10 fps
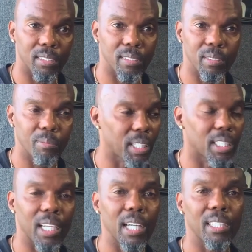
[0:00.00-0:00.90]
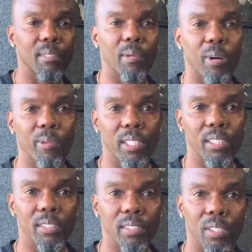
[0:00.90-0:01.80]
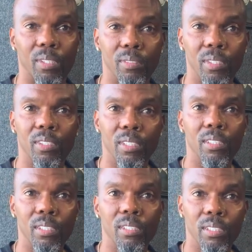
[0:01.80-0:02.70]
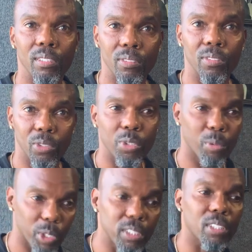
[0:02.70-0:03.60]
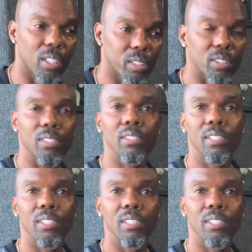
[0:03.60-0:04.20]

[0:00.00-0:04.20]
We've made a lot of them already. So do your research.